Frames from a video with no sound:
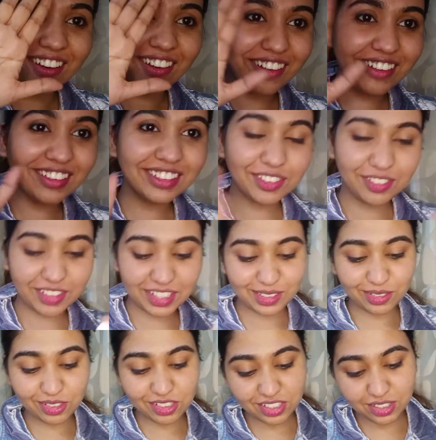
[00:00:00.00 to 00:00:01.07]
Oh, the face
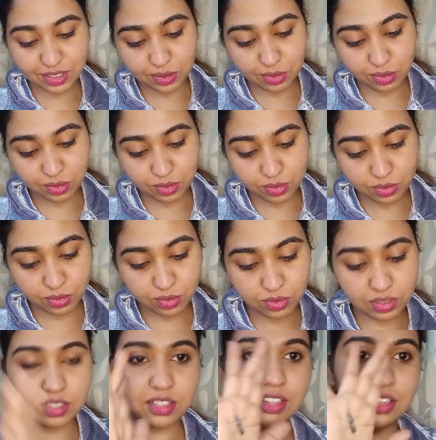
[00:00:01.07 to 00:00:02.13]
wash is so cool.
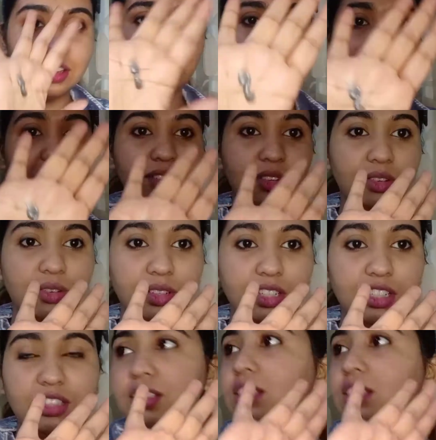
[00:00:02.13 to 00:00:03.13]
It is